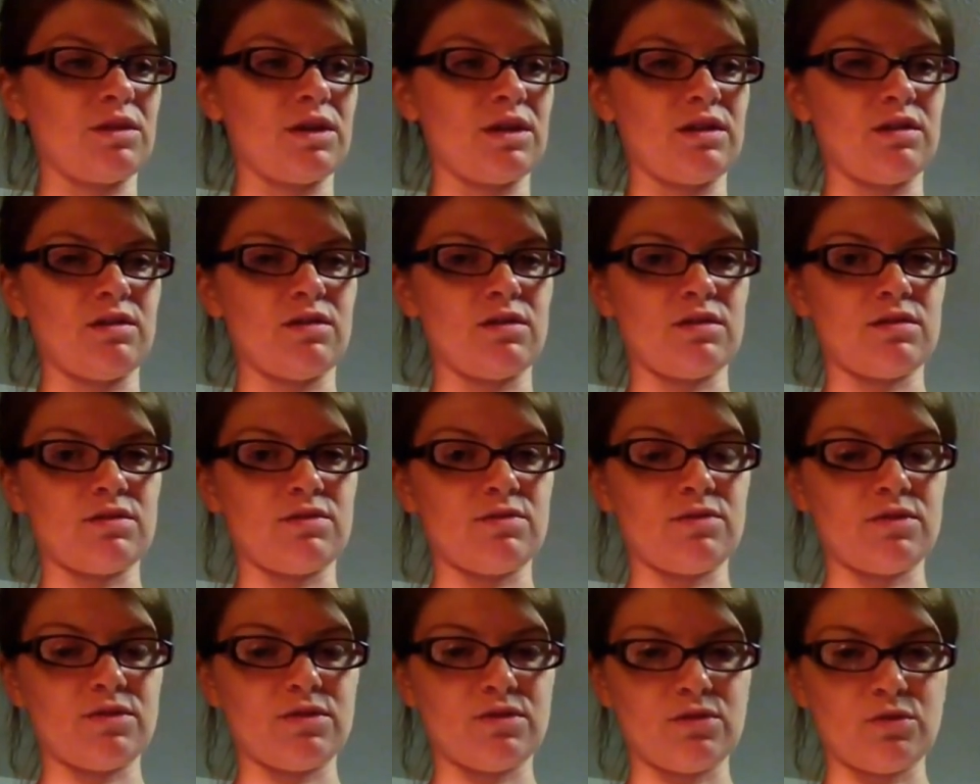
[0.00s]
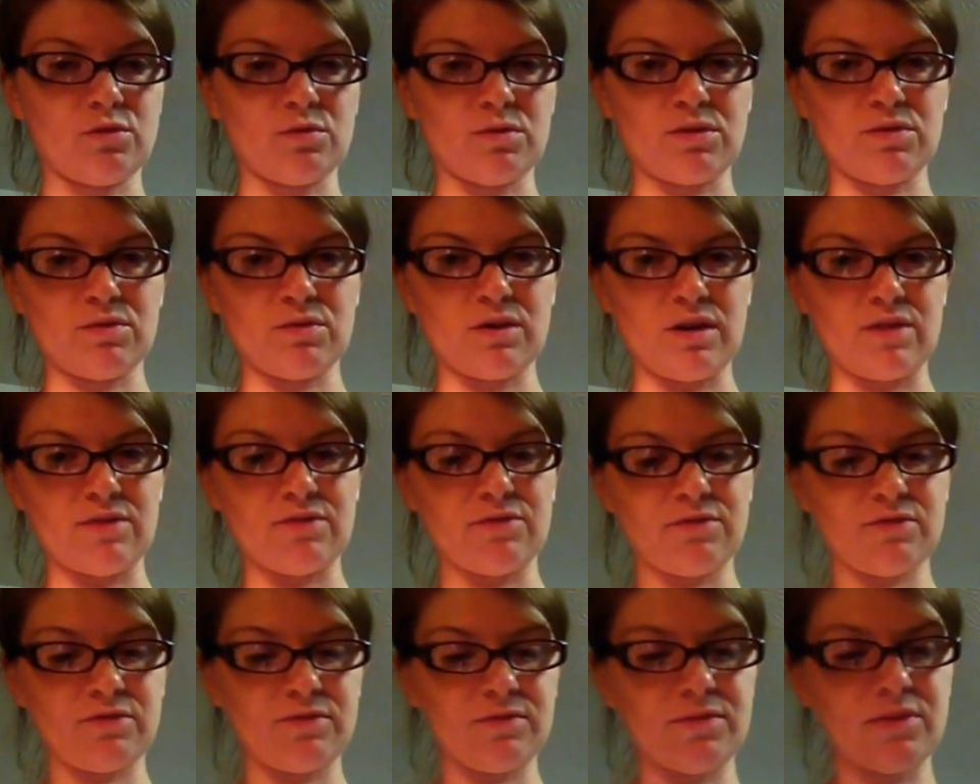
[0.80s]
right there because it feels a little bit
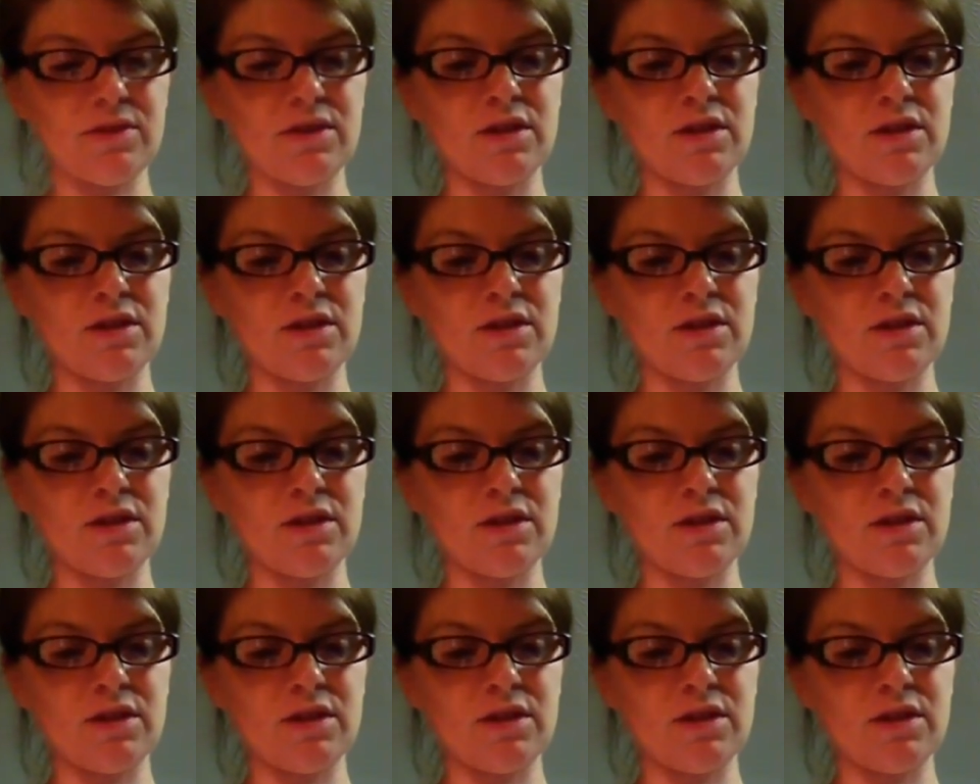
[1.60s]
rough.